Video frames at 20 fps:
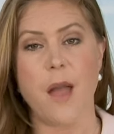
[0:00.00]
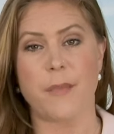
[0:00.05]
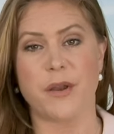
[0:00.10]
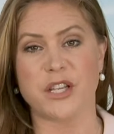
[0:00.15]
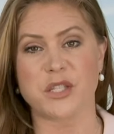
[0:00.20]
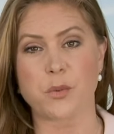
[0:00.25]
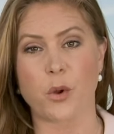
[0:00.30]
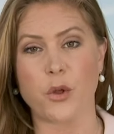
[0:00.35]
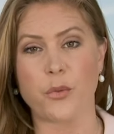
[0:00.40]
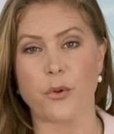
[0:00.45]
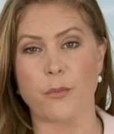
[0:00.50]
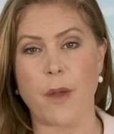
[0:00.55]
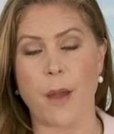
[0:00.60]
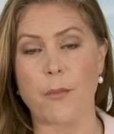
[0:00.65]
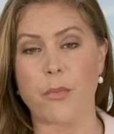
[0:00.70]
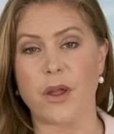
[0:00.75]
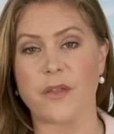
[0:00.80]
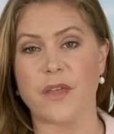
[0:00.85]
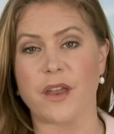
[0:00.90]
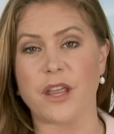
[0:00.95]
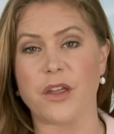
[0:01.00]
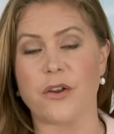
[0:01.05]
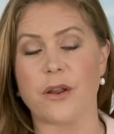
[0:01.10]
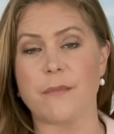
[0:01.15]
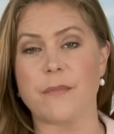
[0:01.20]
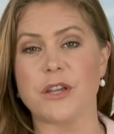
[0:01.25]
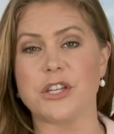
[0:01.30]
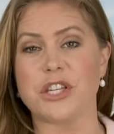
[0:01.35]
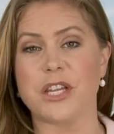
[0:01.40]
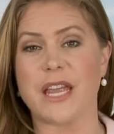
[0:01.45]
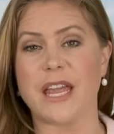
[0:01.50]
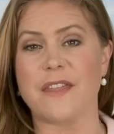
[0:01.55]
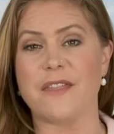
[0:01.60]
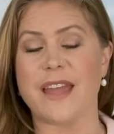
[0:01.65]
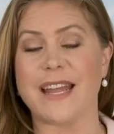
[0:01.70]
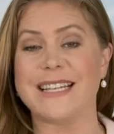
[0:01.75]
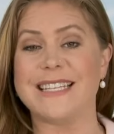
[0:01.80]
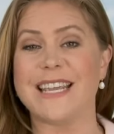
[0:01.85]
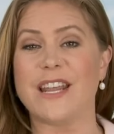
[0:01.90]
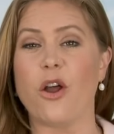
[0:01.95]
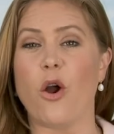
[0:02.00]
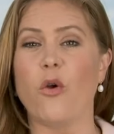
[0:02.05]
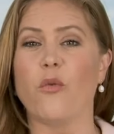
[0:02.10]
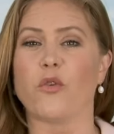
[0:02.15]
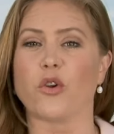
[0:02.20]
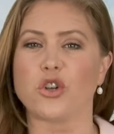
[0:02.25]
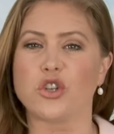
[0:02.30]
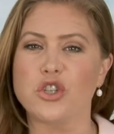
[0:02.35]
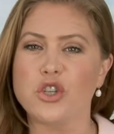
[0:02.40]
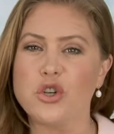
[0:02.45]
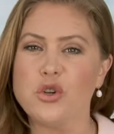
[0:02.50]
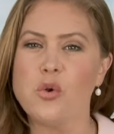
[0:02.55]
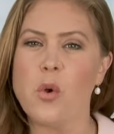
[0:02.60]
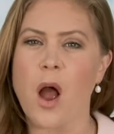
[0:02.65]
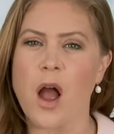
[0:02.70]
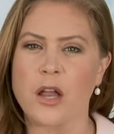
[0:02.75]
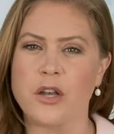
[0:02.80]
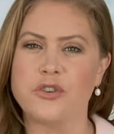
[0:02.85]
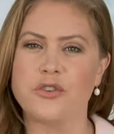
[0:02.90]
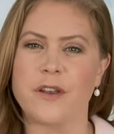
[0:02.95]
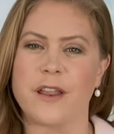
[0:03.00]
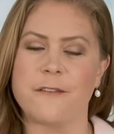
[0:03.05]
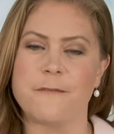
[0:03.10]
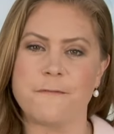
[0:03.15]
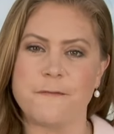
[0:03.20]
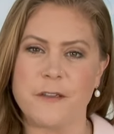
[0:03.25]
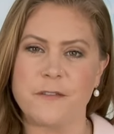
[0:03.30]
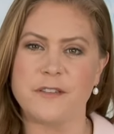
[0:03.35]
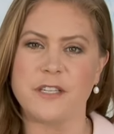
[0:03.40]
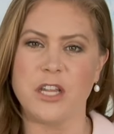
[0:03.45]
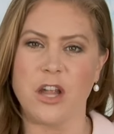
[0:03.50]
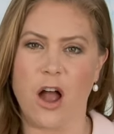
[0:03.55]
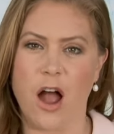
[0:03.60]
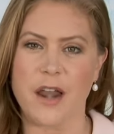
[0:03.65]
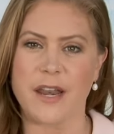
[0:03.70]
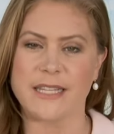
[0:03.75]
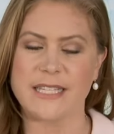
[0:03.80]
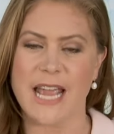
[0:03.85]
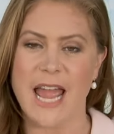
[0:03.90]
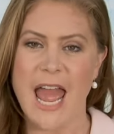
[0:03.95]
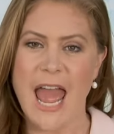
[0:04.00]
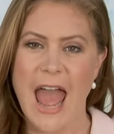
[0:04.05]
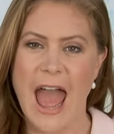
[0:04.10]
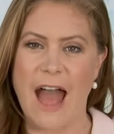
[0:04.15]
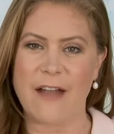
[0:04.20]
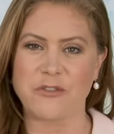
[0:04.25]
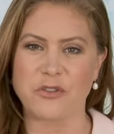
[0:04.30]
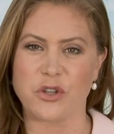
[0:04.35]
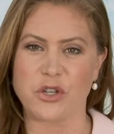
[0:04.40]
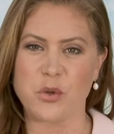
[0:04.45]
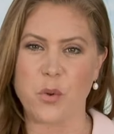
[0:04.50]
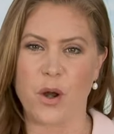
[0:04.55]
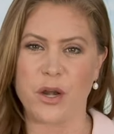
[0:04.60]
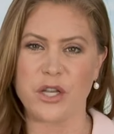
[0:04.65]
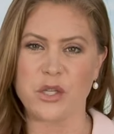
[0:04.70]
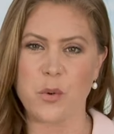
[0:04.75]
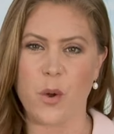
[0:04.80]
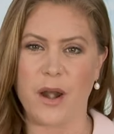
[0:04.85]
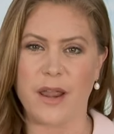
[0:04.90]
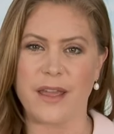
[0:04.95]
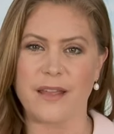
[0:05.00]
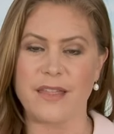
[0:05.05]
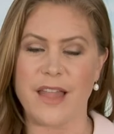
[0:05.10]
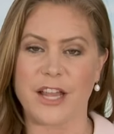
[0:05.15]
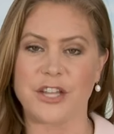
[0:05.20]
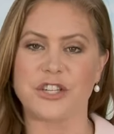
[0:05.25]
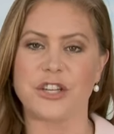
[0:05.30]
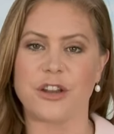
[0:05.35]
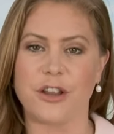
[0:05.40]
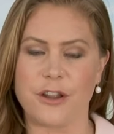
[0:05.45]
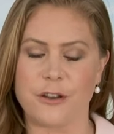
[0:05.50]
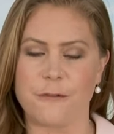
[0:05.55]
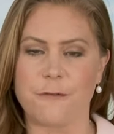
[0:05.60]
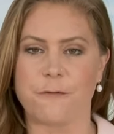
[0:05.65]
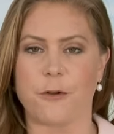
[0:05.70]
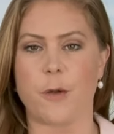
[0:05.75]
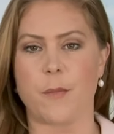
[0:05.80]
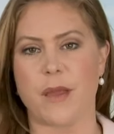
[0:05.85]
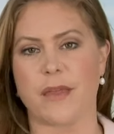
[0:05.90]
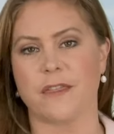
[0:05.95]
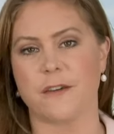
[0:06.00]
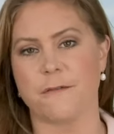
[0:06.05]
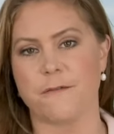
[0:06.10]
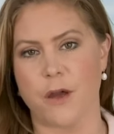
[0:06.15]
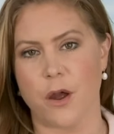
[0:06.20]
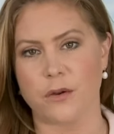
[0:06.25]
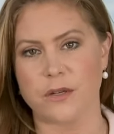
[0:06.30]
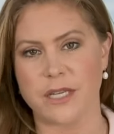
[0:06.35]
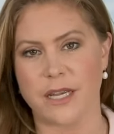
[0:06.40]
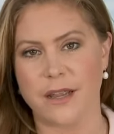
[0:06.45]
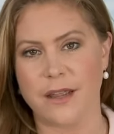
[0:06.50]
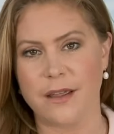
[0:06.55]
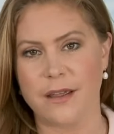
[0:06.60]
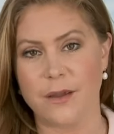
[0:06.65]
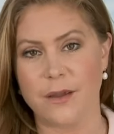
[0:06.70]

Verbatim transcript: but it's worth remembering that here in Michigan they did over 250 audits after the 2020 election confirming the vote.